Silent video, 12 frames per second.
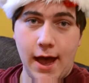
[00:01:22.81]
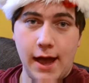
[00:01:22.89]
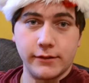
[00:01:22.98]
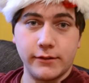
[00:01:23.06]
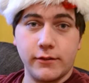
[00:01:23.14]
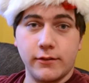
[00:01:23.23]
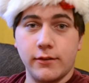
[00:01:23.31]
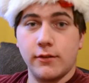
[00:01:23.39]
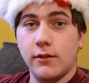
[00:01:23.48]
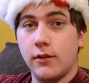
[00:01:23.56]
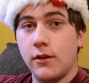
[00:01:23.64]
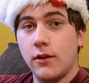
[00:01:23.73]
I love you
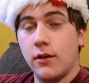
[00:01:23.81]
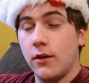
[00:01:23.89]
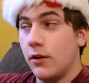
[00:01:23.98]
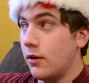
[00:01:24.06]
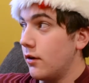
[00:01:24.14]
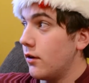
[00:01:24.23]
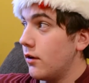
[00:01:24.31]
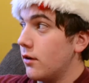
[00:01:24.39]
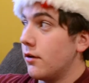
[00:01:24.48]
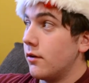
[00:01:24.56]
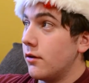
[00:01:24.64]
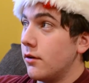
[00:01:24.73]
so much,
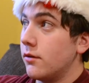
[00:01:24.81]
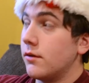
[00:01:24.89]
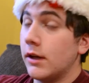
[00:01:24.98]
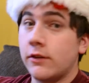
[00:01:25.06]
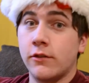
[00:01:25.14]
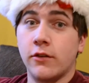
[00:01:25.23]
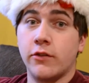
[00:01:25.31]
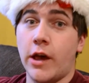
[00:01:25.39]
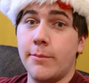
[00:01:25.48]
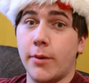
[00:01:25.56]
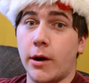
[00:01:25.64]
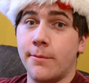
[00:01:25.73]
YouTube.
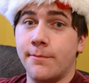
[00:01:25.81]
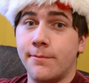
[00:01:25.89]
December.